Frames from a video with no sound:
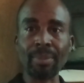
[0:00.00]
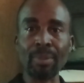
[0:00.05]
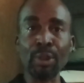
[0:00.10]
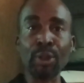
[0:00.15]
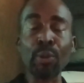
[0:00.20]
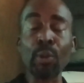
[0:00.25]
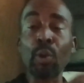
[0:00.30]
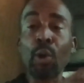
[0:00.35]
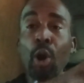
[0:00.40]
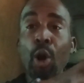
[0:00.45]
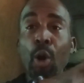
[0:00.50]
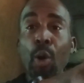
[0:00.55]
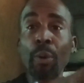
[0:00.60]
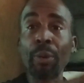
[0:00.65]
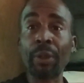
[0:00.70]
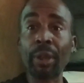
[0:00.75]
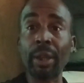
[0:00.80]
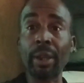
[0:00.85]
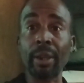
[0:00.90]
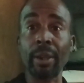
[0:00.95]
to go
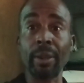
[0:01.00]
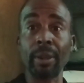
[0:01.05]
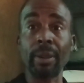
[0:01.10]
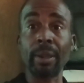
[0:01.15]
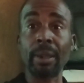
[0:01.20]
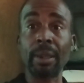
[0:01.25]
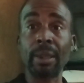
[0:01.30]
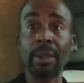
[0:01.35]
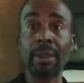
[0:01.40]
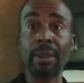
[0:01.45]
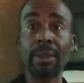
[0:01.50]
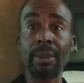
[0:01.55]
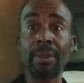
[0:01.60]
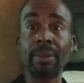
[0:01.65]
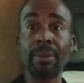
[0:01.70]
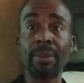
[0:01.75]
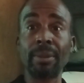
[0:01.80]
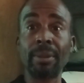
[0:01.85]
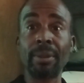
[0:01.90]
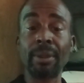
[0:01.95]
there.
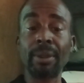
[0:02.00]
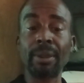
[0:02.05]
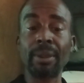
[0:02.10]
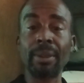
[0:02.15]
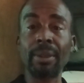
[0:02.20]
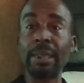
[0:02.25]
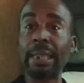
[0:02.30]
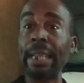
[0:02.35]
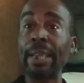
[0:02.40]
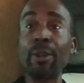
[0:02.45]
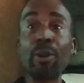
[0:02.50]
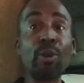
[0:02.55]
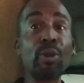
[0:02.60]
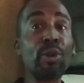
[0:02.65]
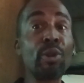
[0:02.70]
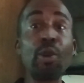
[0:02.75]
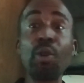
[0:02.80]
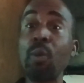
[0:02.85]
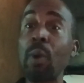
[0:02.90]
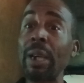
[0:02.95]
They
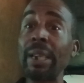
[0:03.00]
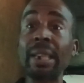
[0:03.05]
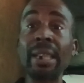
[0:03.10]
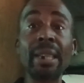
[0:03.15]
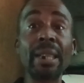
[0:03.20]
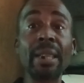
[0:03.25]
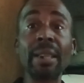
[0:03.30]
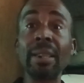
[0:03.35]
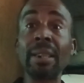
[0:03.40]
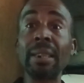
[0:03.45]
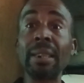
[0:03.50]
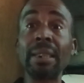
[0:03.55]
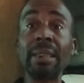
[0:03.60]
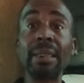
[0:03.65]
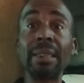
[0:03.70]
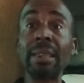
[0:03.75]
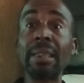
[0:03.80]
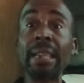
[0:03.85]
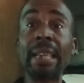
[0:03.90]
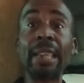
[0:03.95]
don't know what they're
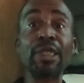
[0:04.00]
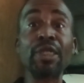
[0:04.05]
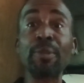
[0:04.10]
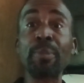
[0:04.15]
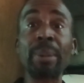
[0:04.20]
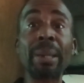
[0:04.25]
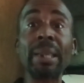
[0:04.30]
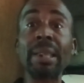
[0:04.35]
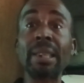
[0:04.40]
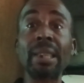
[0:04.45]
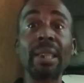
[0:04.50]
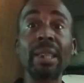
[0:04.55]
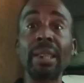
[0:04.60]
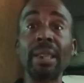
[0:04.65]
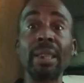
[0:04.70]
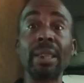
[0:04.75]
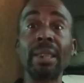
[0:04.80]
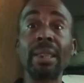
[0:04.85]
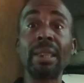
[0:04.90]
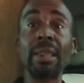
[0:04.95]

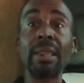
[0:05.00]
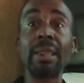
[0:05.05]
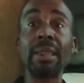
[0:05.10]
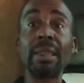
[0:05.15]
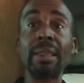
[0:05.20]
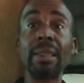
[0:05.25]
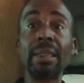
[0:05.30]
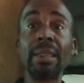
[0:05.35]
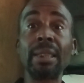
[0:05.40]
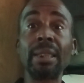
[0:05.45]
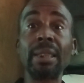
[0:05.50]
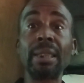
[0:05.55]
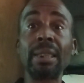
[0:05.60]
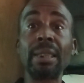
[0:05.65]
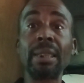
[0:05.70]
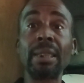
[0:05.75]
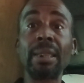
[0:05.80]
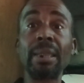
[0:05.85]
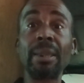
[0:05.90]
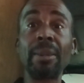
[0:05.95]
expecting.
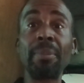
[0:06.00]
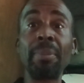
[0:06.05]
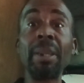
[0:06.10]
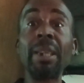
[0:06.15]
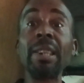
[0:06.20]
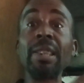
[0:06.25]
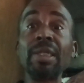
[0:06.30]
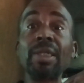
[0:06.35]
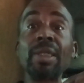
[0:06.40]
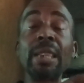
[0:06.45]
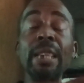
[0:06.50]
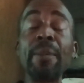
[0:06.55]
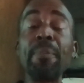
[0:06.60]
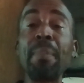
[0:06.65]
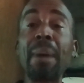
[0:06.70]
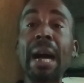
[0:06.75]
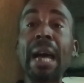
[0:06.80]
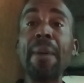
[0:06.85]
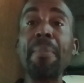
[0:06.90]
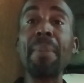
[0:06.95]
Because in
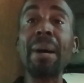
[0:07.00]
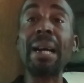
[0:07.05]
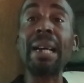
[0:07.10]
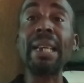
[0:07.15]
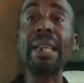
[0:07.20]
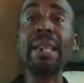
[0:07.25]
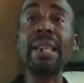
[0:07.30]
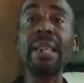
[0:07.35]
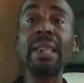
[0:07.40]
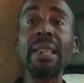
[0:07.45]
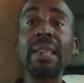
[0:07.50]
my mind,